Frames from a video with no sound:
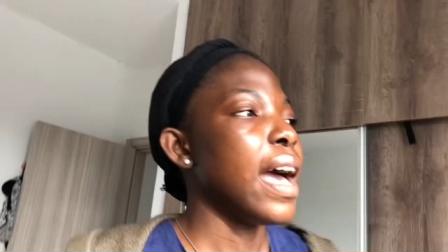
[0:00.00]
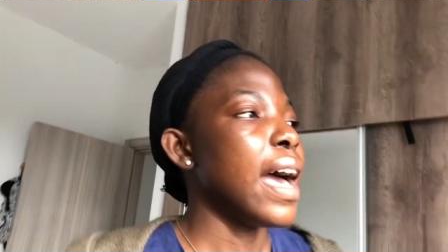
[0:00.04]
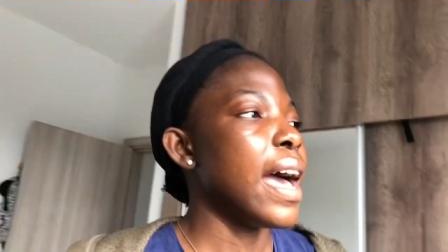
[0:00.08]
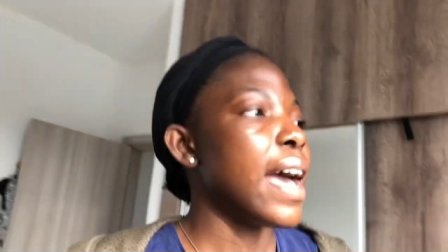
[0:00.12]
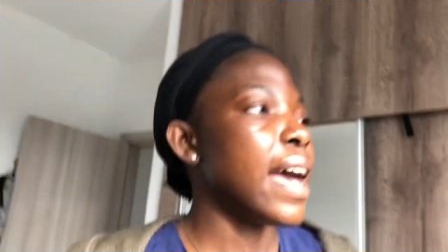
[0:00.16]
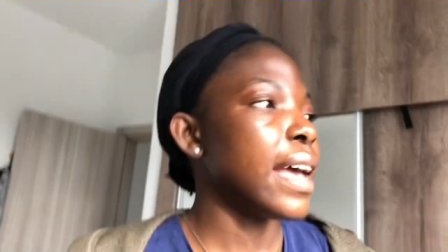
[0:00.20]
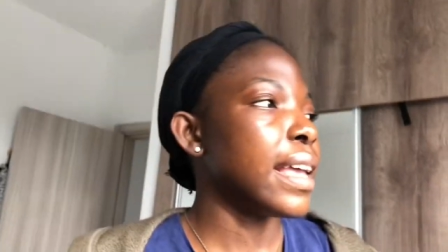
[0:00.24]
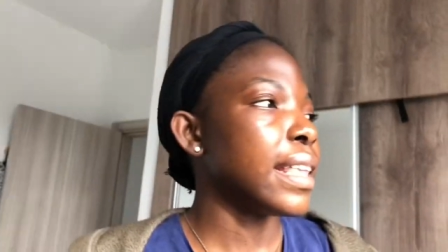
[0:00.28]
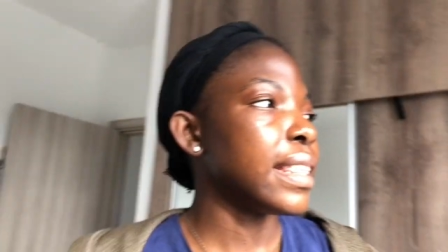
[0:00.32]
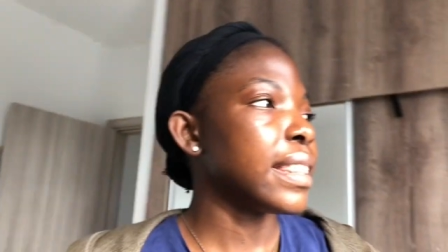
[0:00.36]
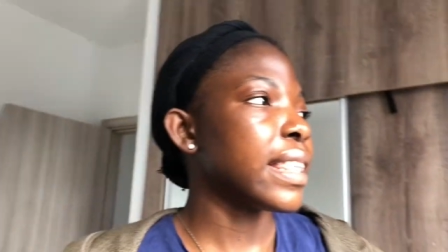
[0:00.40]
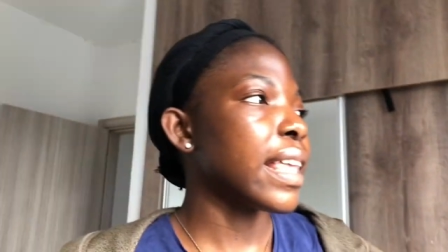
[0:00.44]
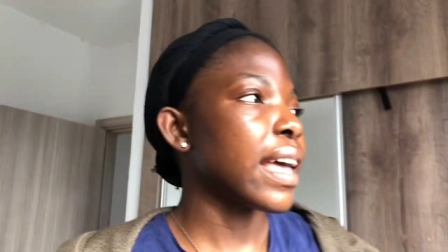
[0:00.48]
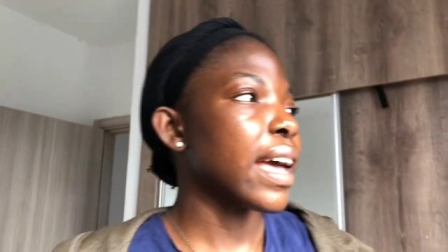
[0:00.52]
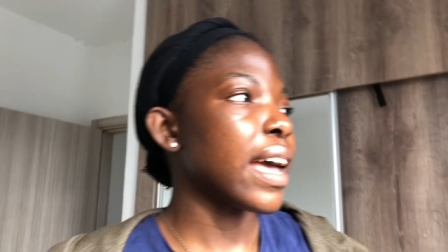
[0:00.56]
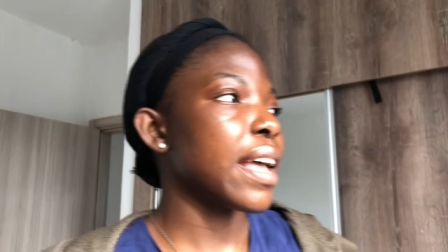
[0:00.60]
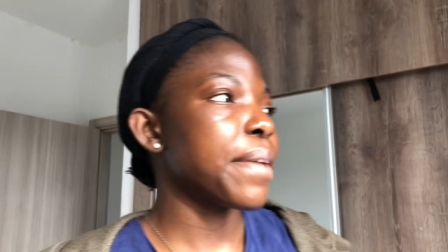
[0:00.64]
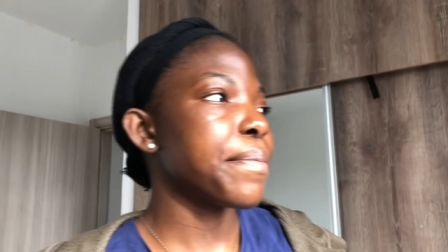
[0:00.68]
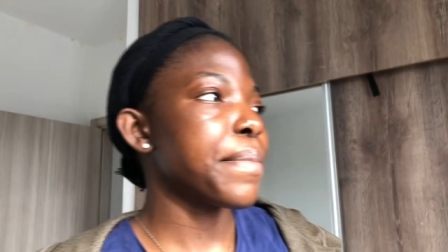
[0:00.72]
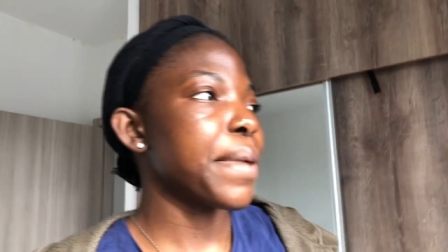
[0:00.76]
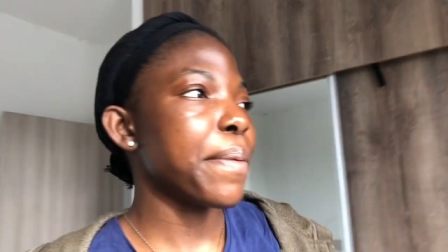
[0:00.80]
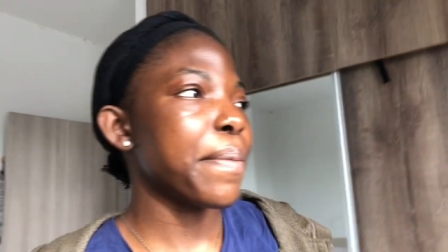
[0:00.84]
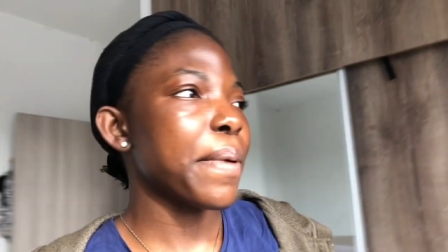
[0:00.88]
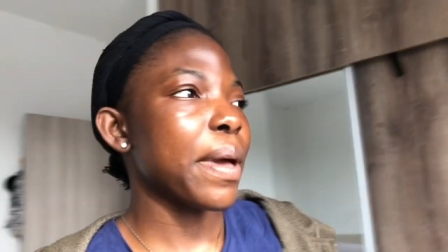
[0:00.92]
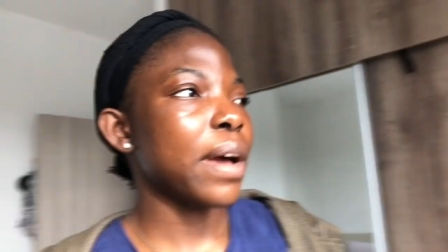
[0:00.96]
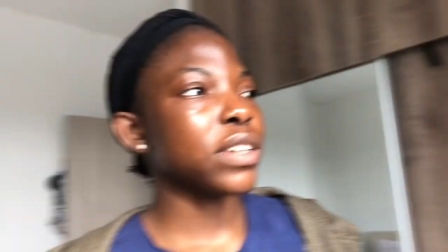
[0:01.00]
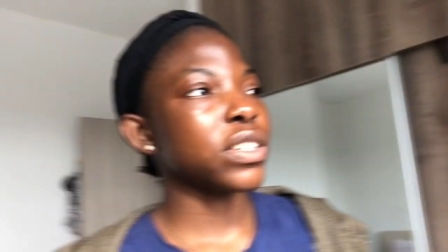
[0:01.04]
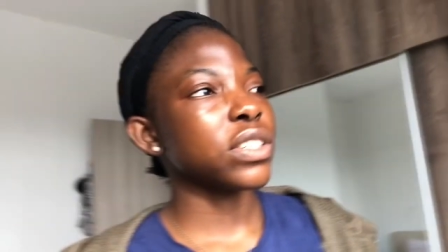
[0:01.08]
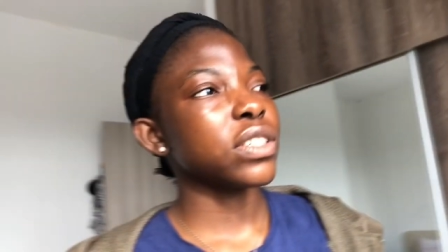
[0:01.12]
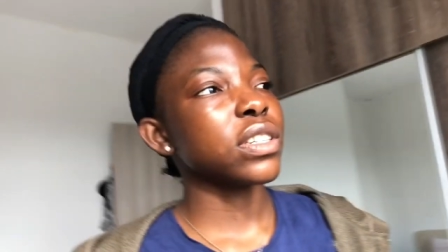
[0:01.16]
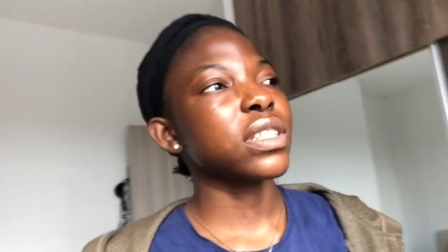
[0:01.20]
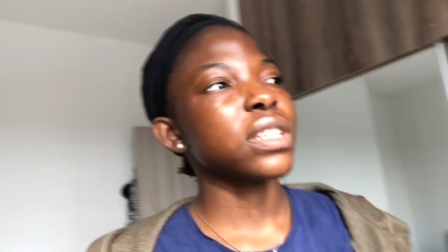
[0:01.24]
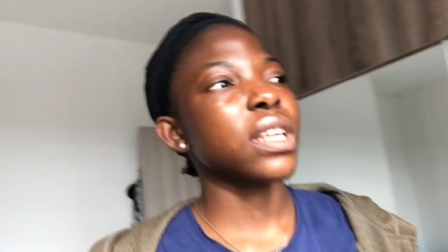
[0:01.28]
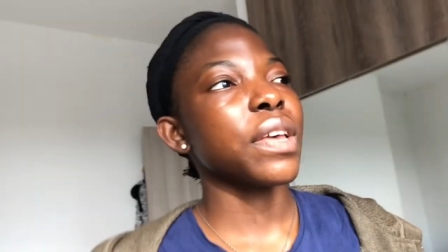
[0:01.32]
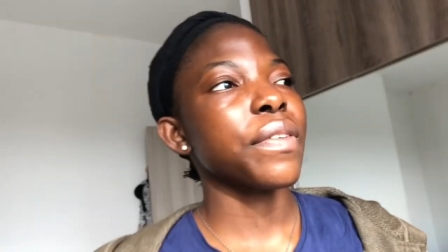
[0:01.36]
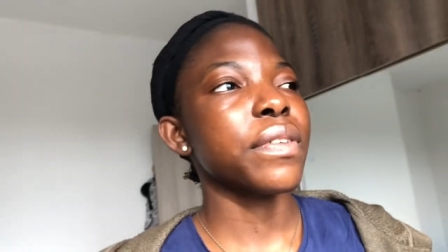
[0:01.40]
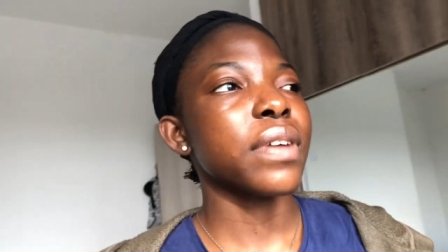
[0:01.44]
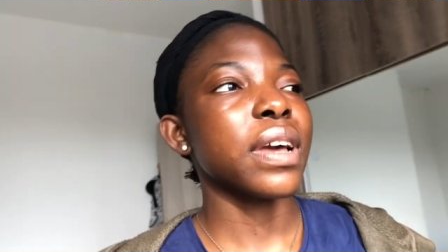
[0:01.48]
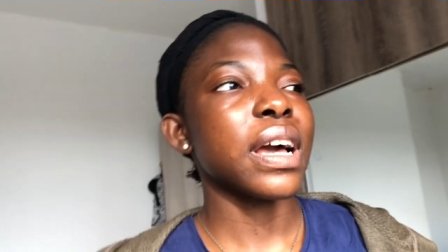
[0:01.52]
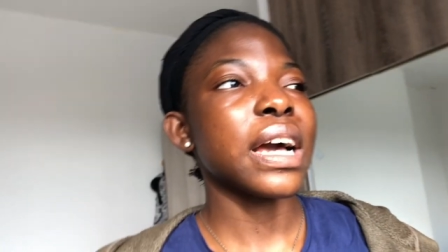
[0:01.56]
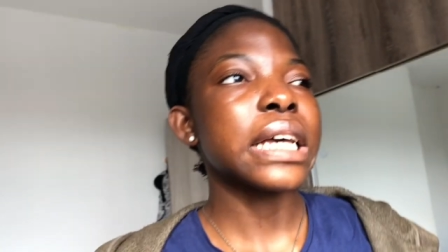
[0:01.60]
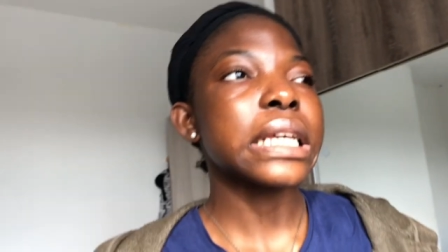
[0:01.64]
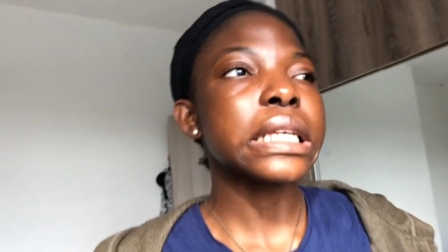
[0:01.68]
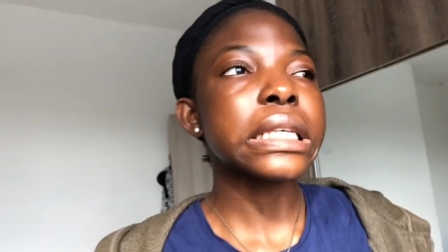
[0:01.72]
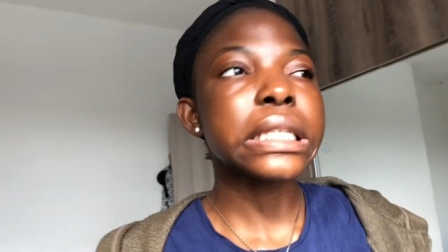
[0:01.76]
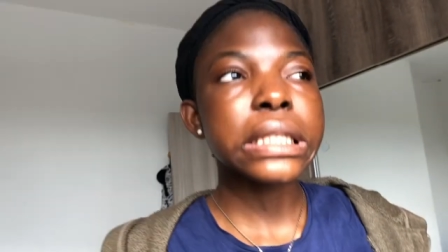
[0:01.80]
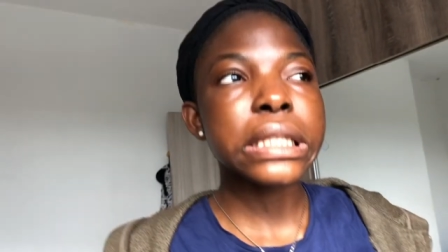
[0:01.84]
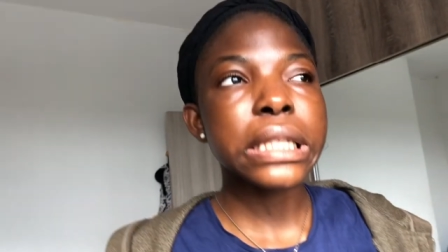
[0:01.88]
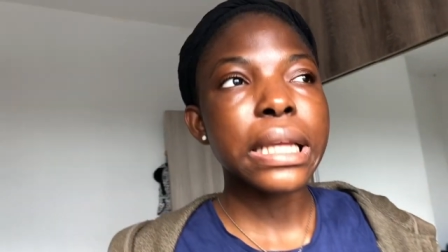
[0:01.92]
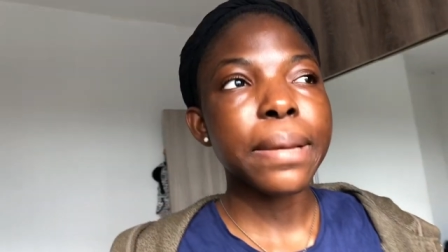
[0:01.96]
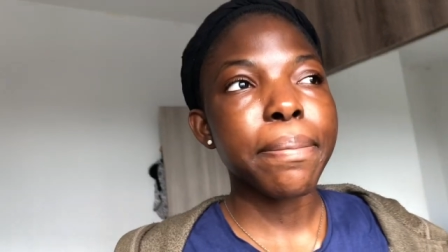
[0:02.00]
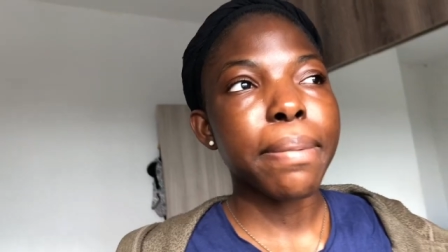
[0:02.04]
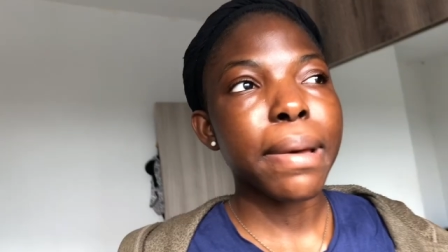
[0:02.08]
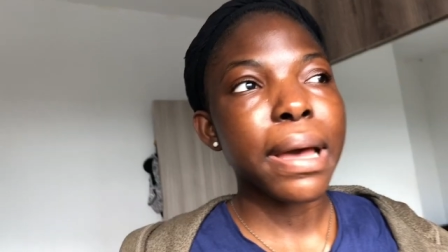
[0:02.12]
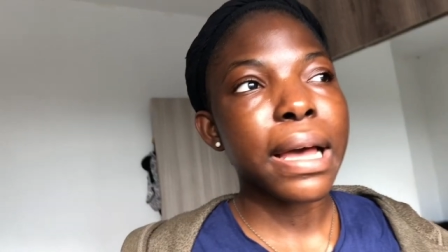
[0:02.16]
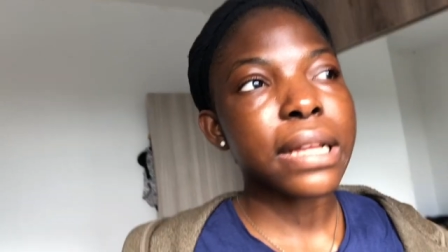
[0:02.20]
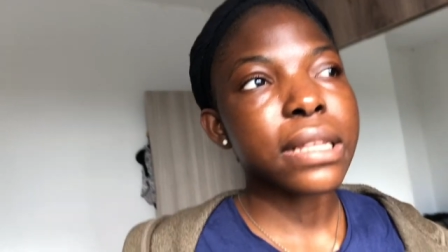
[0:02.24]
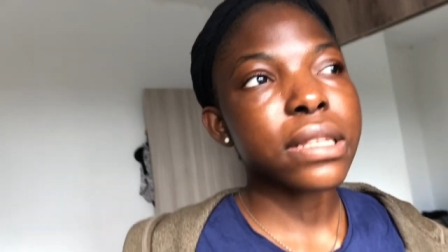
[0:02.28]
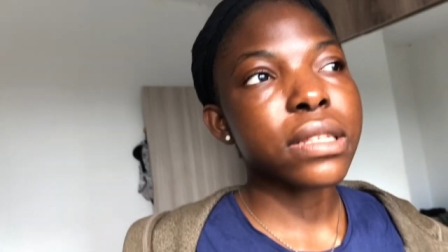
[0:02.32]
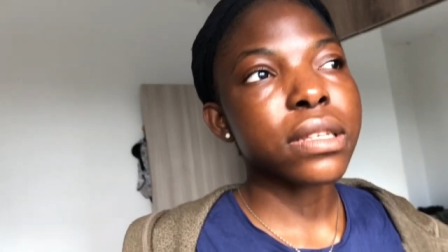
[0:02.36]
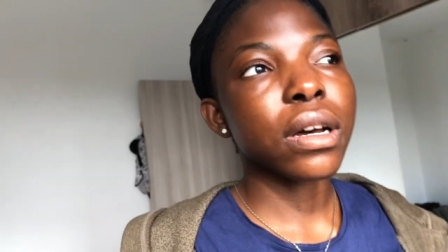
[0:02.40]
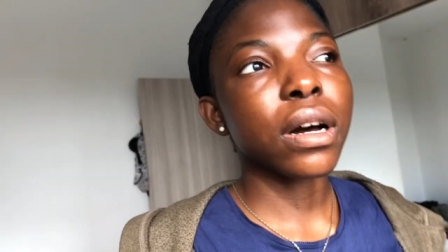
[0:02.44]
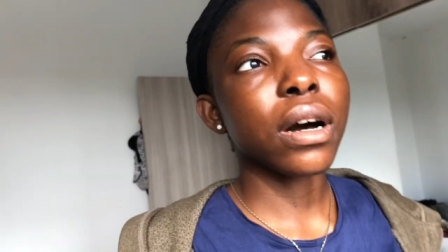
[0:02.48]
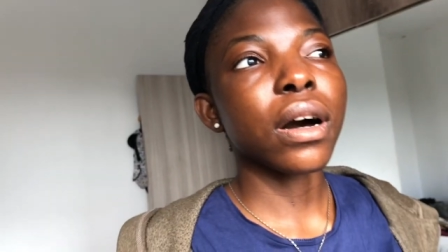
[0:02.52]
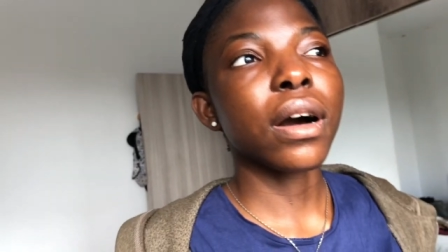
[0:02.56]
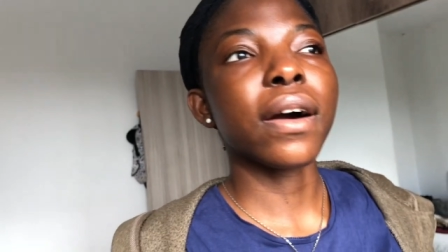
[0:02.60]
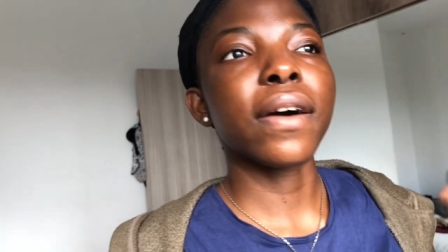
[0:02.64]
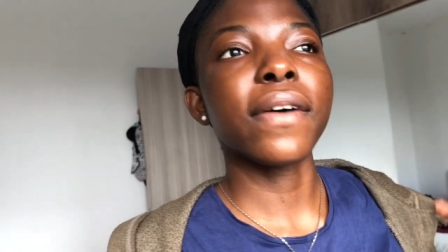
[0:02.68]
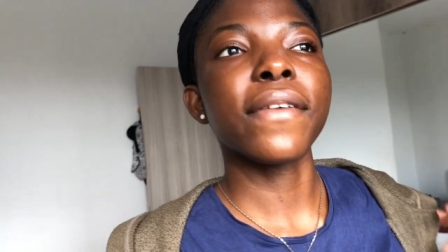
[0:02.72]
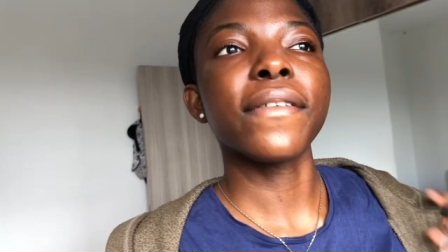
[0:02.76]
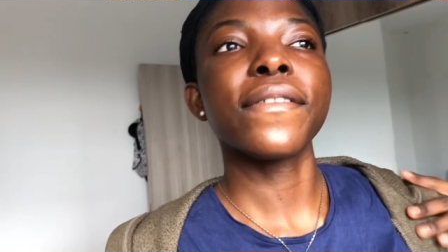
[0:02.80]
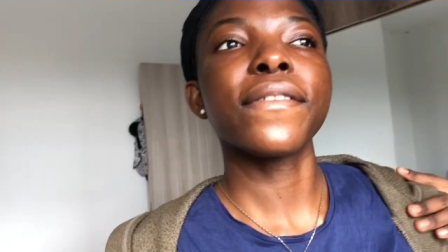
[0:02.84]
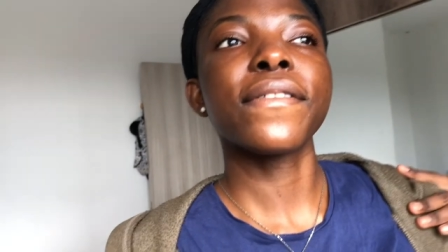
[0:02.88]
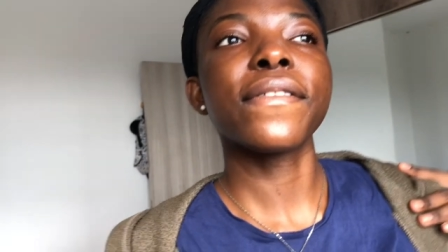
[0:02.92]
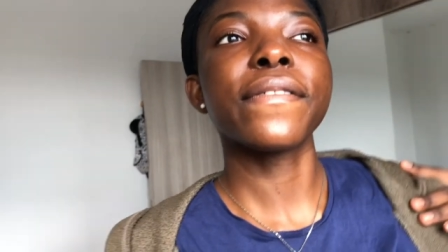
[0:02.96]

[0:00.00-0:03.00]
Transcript: And then maybe I'll just give you guys snippets of